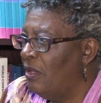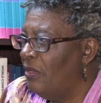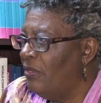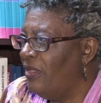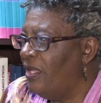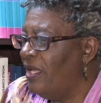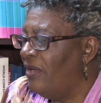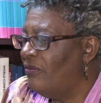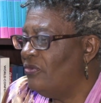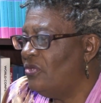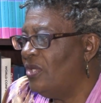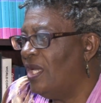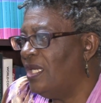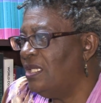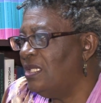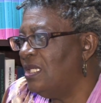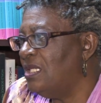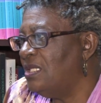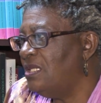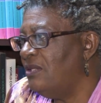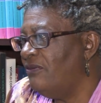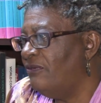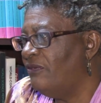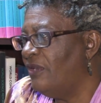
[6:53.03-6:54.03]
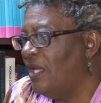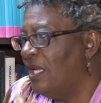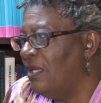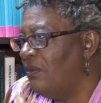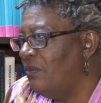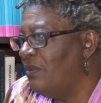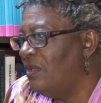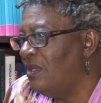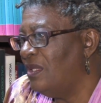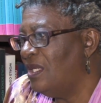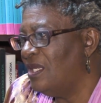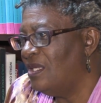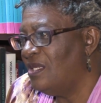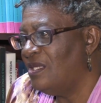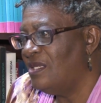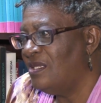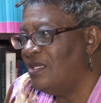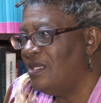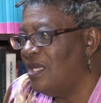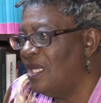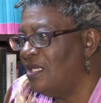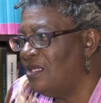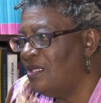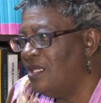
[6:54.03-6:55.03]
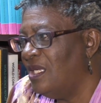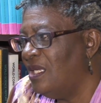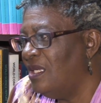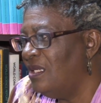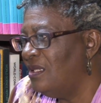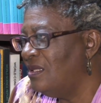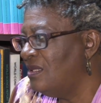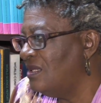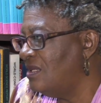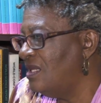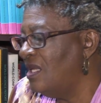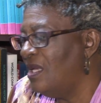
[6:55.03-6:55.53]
They have to identify with their settings,